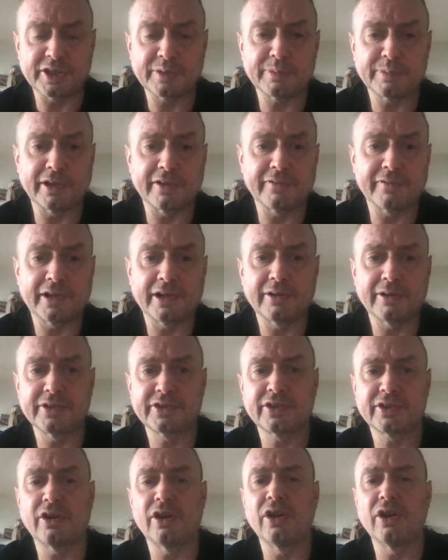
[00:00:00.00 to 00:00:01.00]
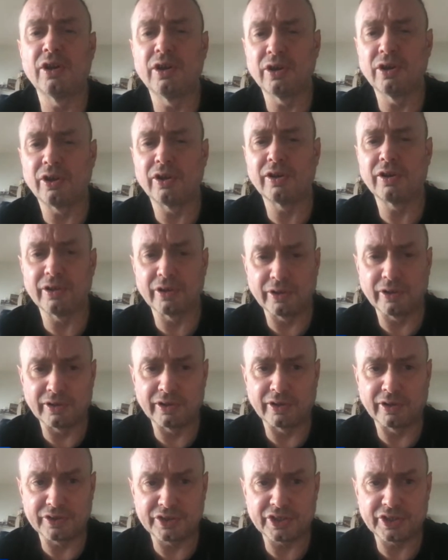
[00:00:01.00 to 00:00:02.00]
profile has got a
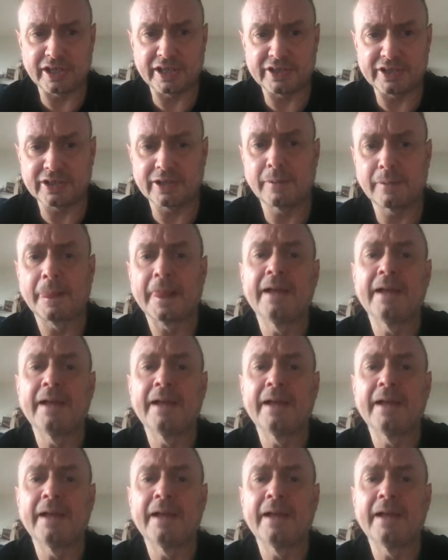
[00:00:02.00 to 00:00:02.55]
lot tighter,